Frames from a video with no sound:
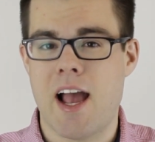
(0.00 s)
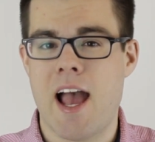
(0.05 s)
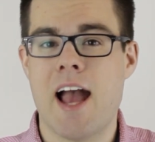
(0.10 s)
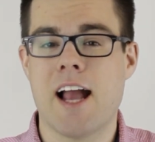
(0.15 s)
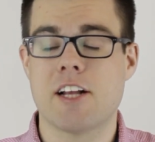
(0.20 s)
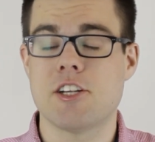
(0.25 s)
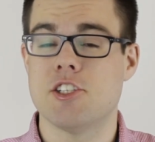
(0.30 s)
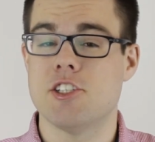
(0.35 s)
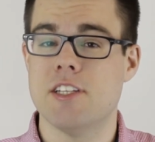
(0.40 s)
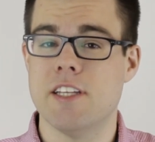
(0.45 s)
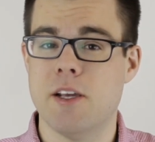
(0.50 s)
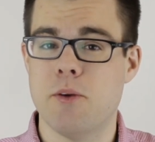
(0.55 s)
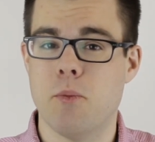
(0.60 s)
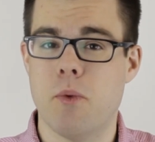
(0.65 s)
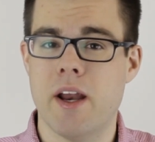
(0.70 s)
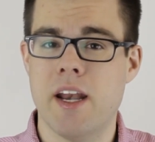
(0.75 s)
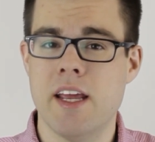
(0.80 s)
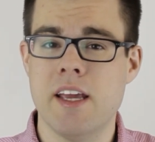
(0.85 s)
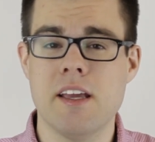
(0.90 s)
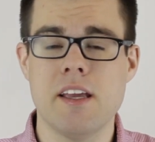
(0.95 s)
actually
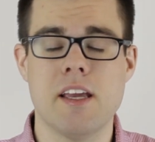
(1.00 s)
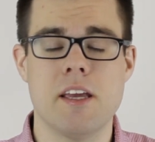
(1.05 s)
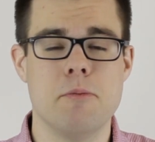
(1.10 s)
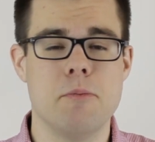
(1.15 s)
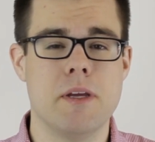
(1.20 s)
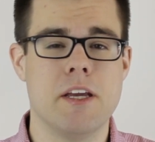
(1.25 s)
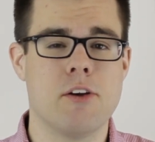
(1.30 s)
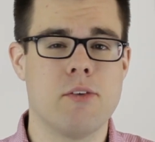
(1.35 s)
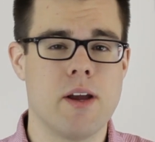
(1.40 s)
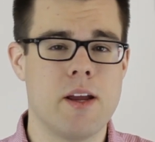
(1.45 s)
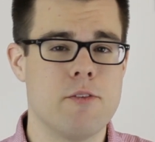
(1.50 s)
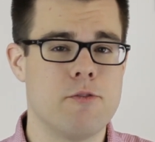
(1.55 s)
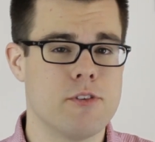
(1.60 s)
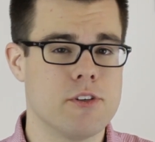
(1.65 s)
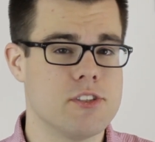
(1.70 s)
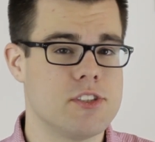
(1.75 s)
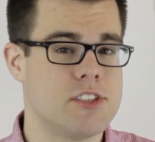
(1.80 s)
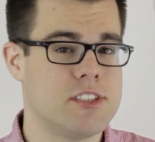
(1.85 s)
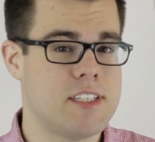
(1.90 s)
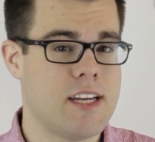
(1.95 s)
winning can be a great
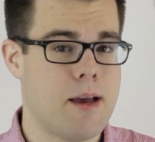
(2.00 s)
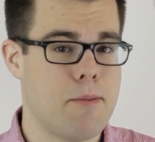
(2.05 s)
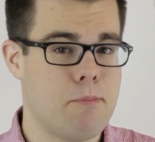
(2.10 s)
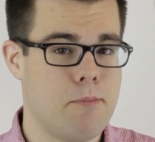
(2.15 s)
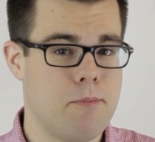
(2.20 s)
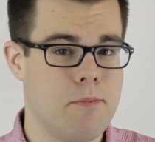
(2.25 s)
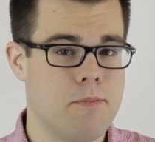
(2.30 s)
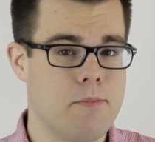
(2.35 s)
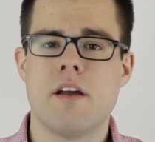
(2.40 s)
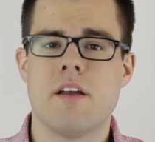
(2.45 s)
first step.